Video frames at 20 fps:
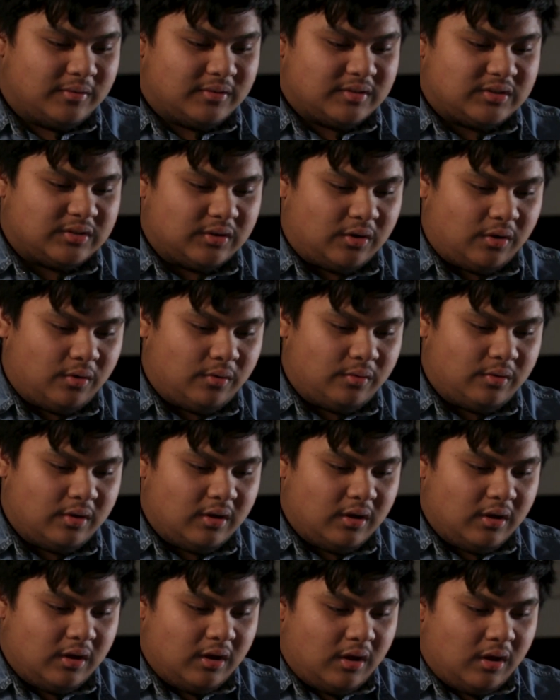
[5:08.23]
So
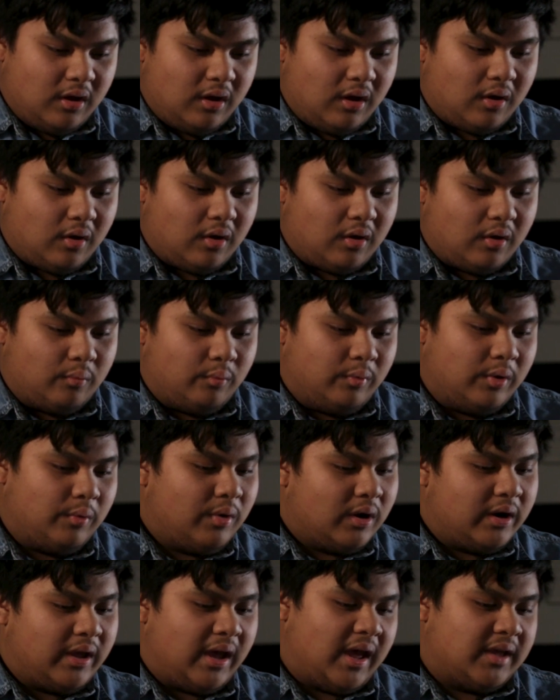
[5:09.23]
we
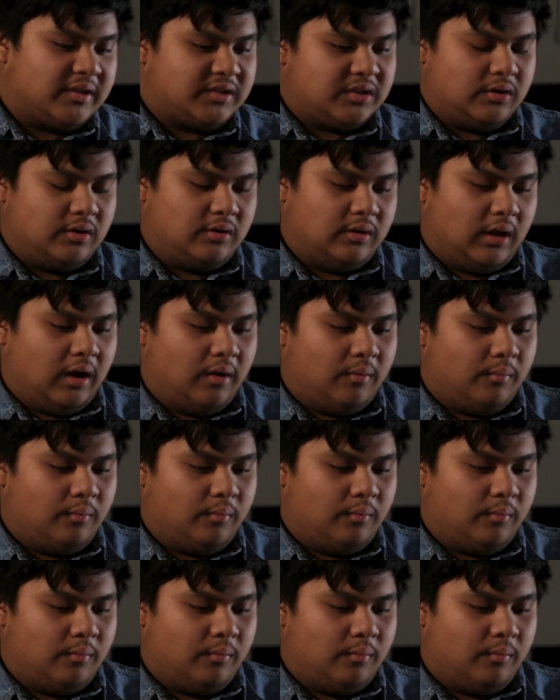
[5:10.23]
want to ask you,